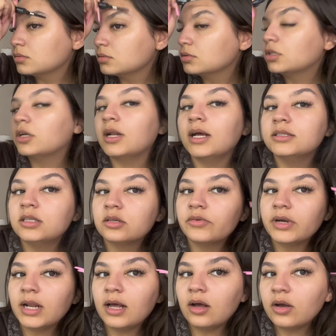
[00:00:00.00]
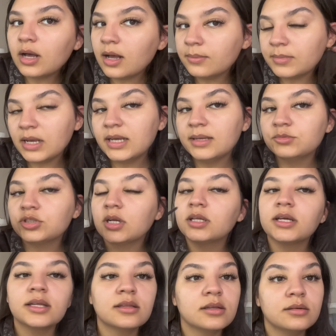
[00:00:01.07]
They're not done right now. I am trying
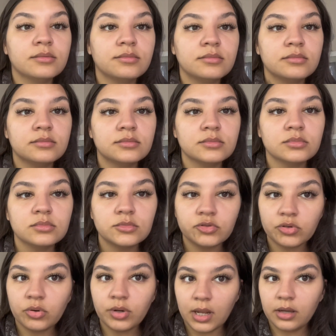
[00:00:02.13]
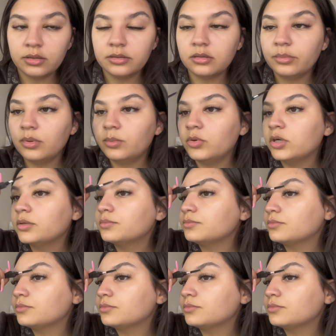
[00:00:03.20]
to get them grown out a little bit more.